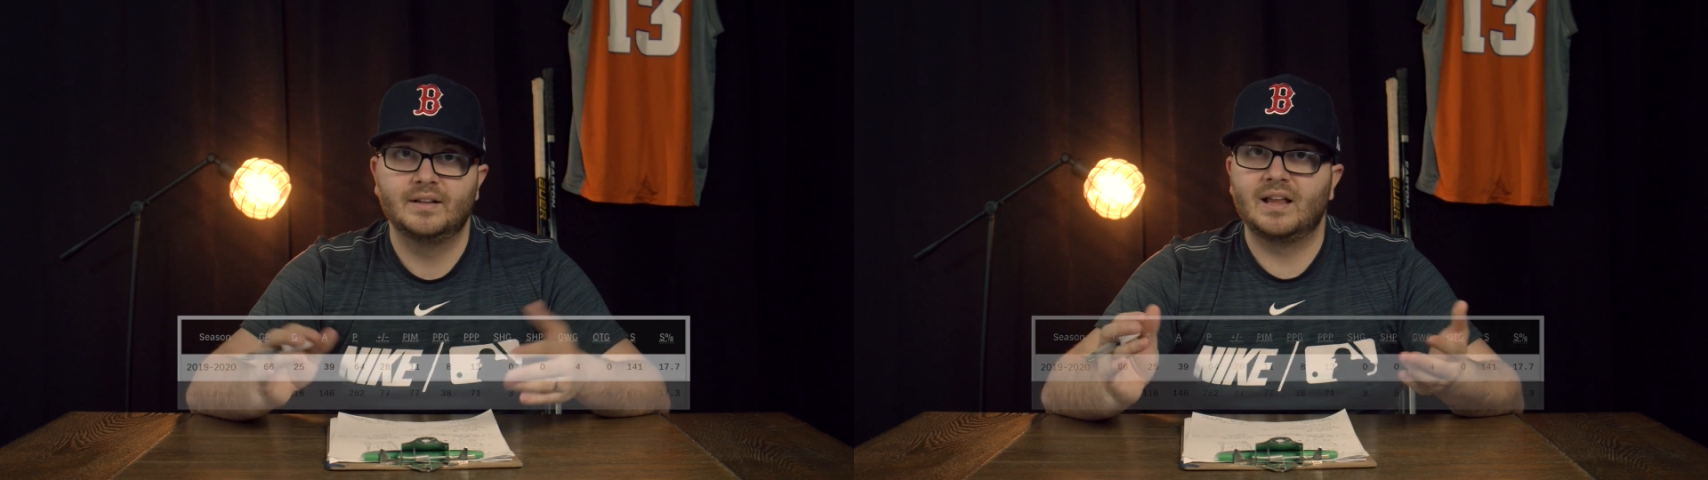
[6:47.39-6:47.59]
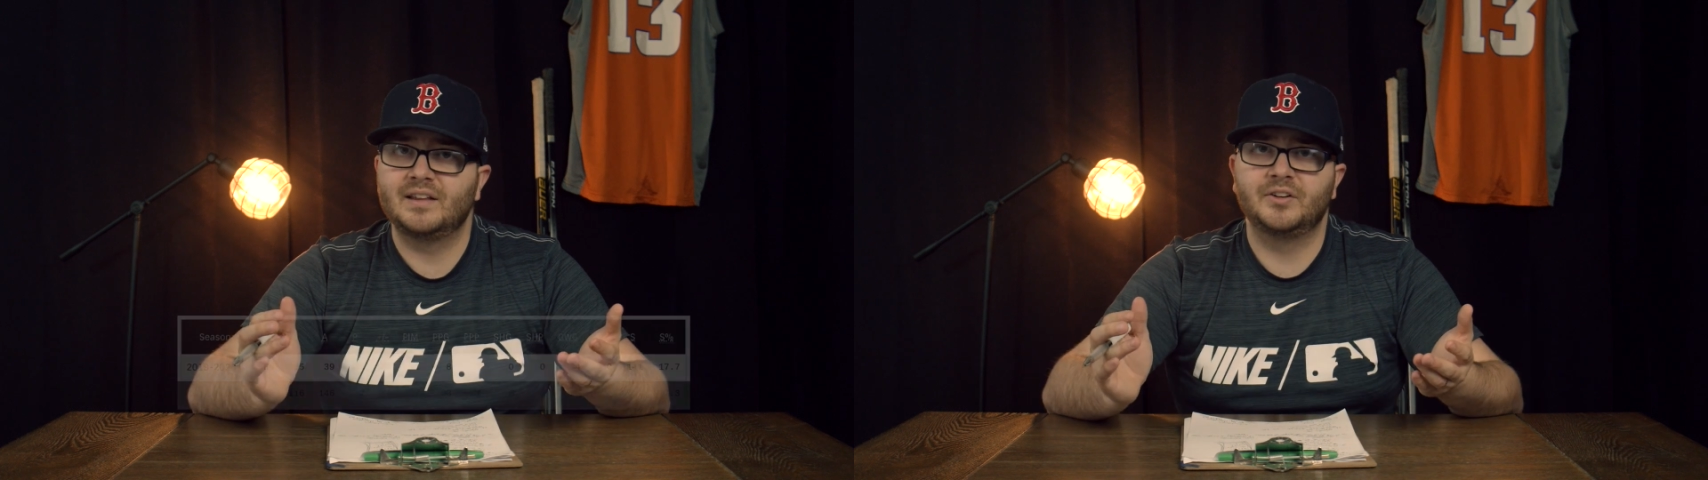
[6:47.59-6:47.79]

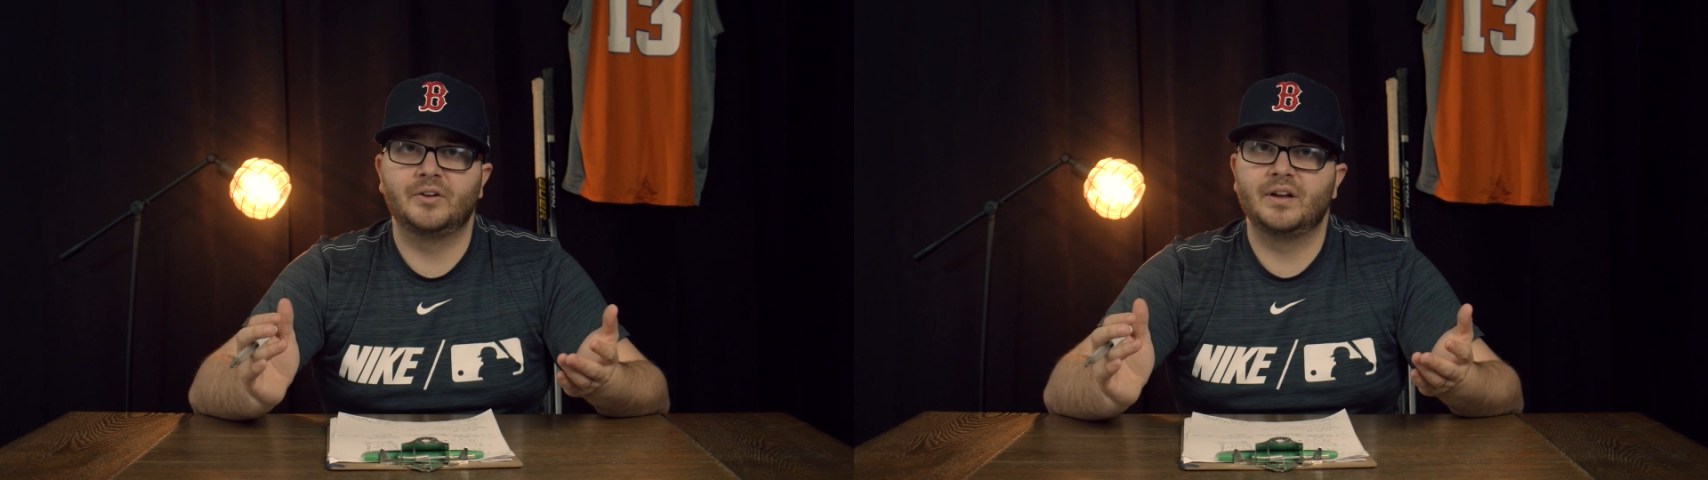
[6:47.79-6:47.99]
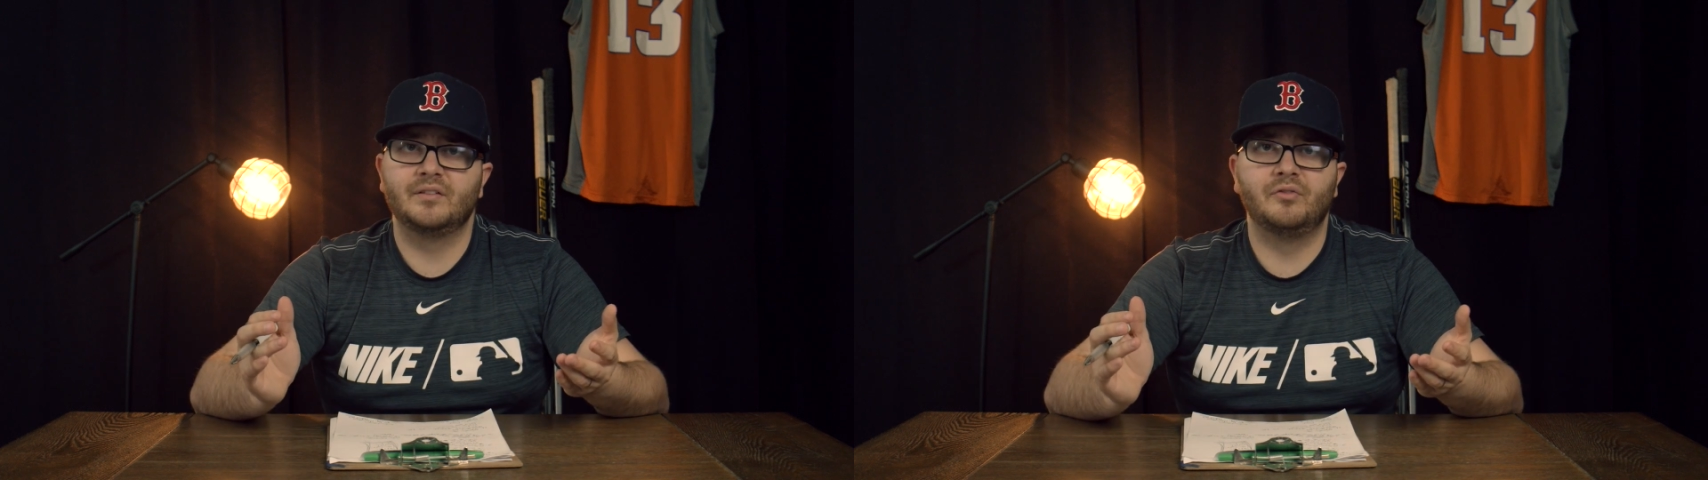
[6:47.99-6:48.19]
Last
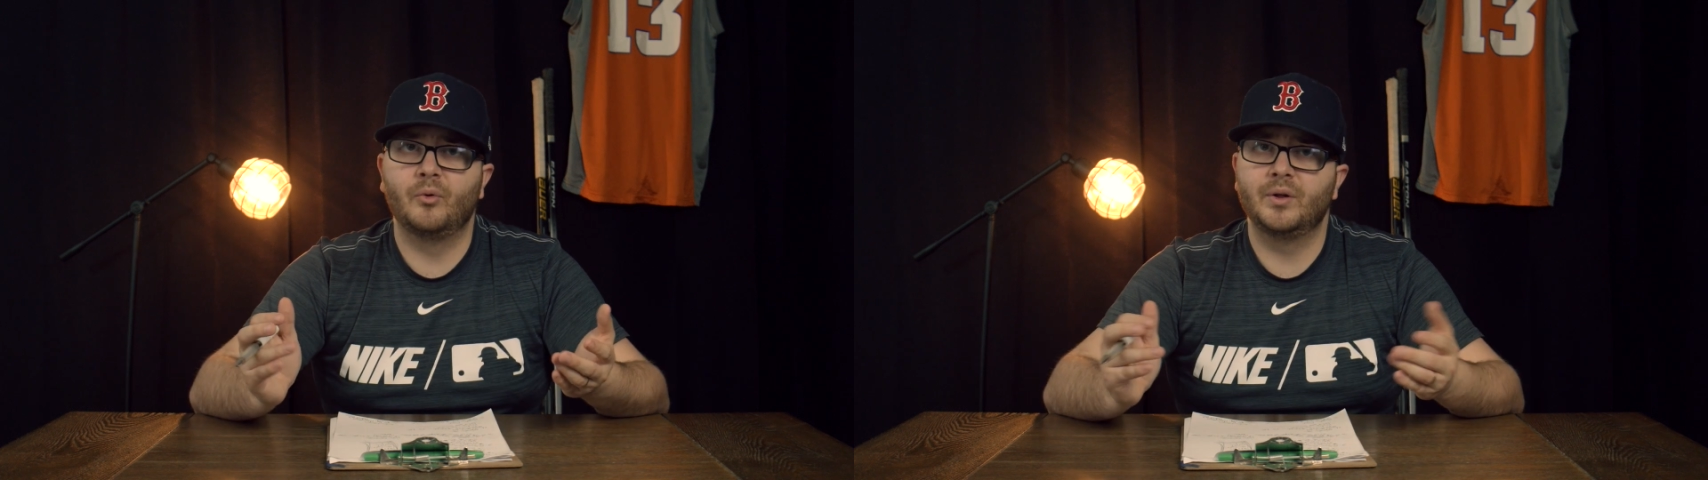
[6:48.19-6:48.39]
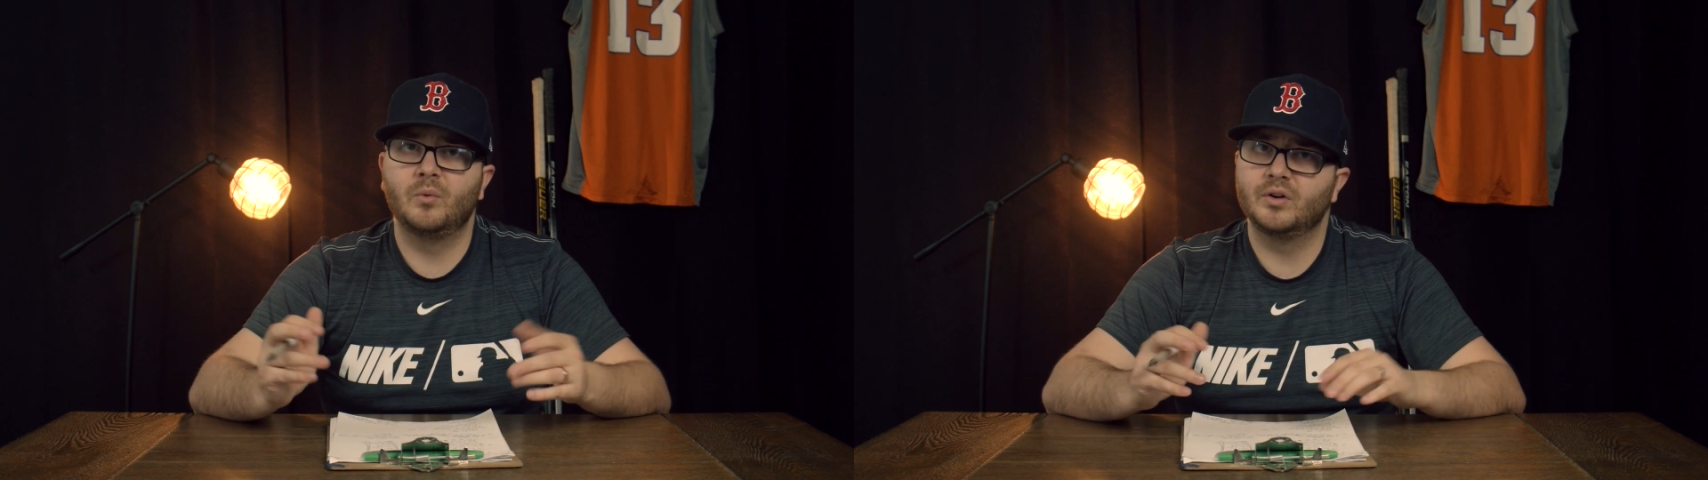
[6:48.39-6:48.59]
year, he had
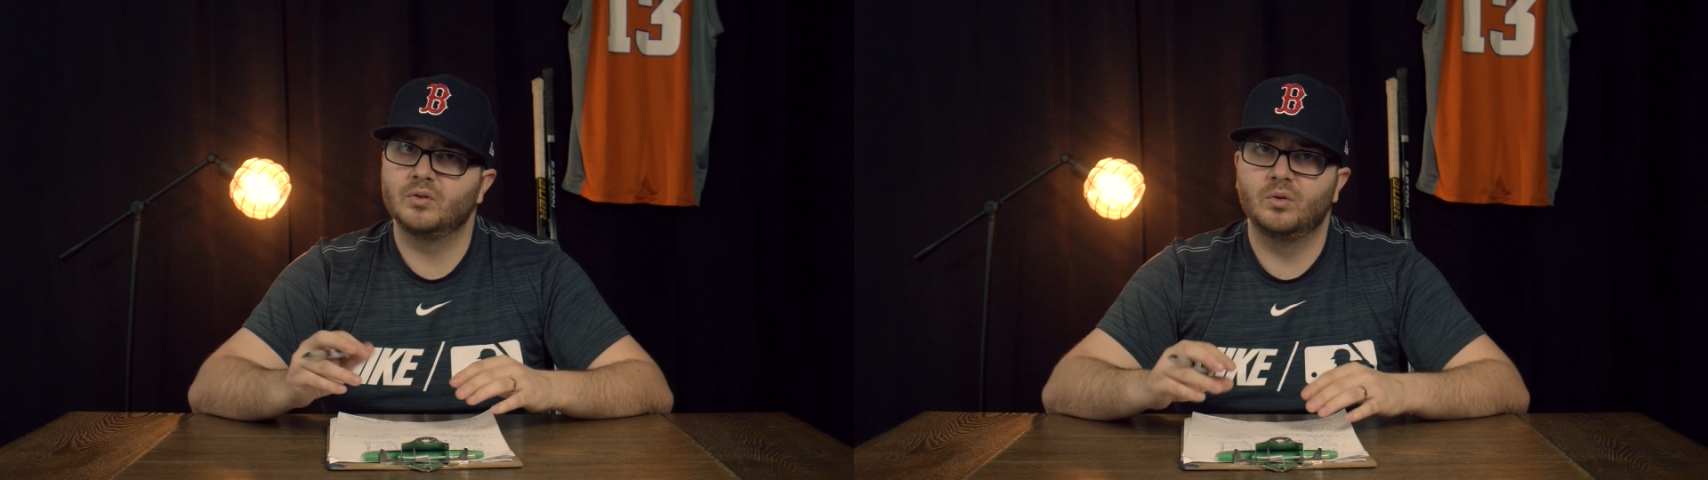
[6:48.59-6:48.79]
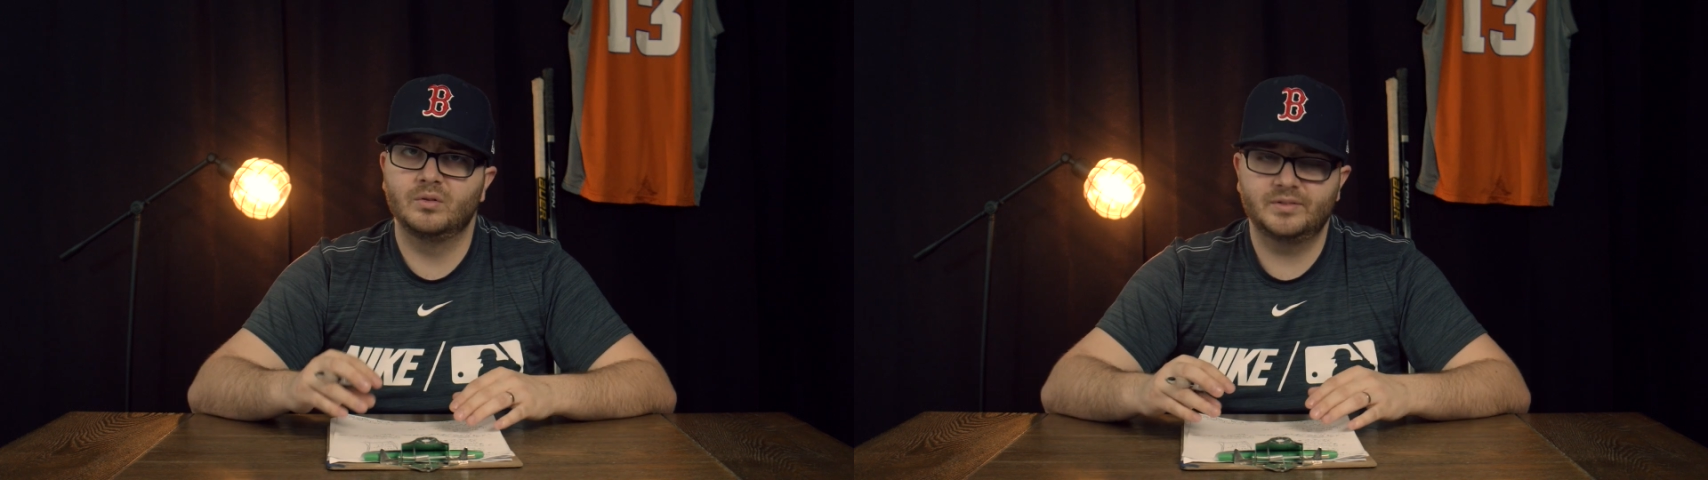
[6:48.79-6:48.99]
41
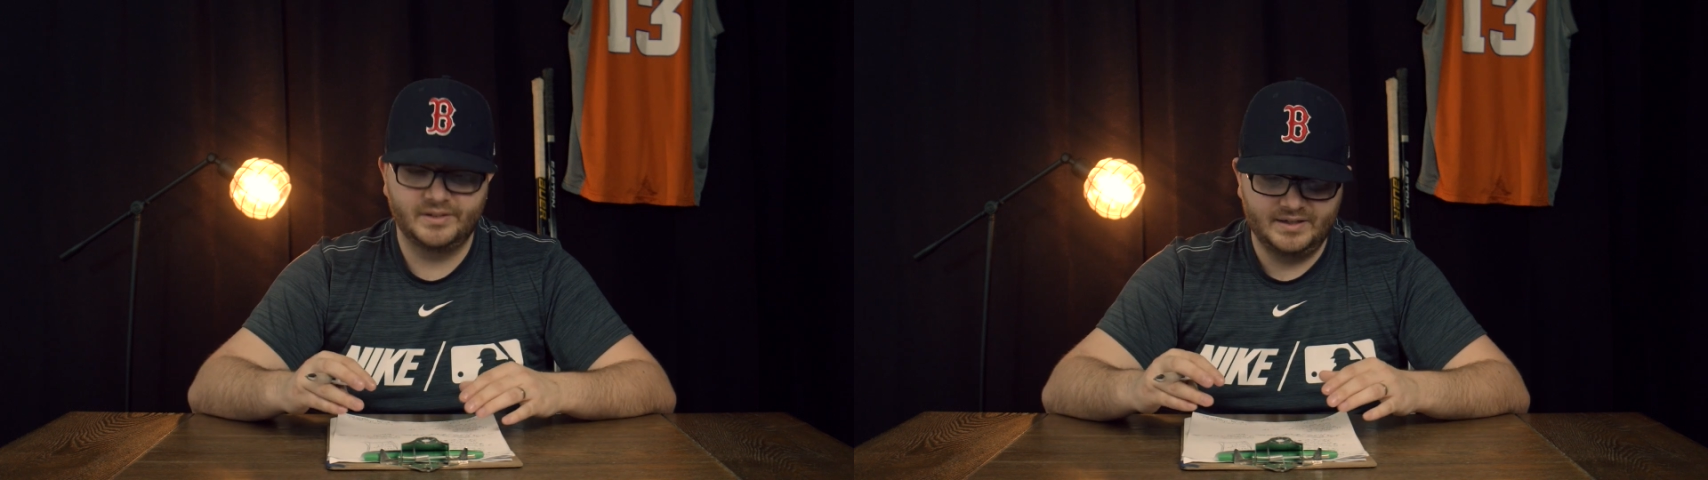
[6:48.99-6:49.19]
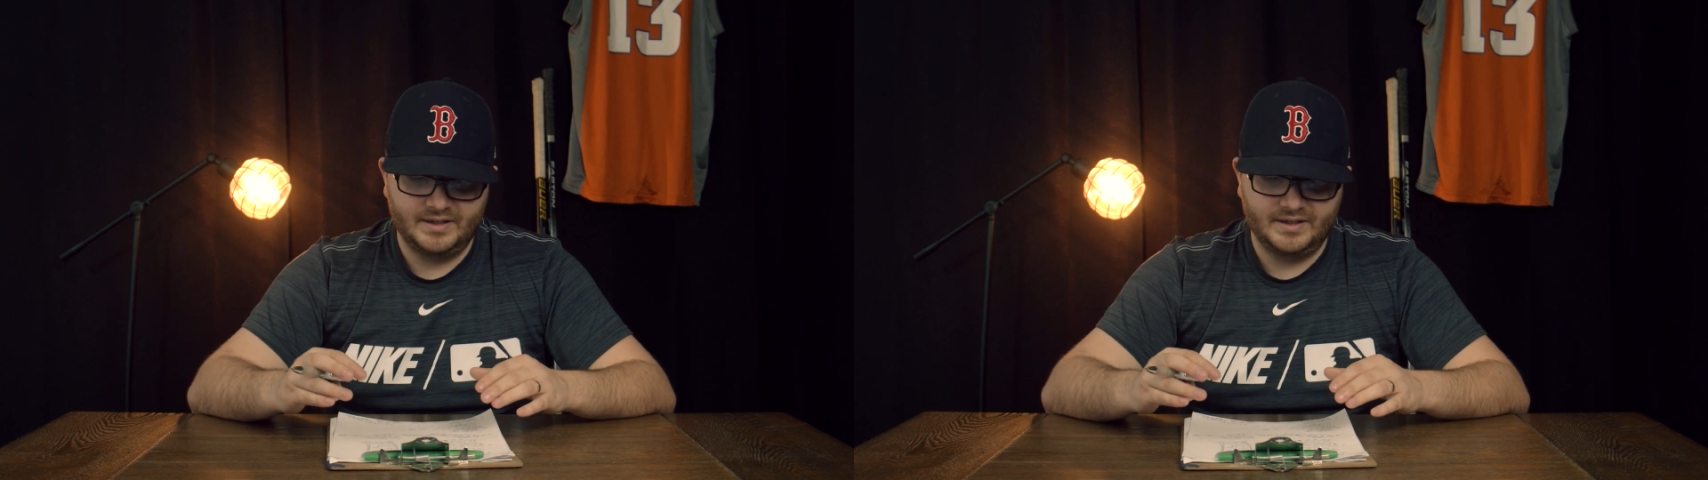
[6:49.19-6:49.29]
goals,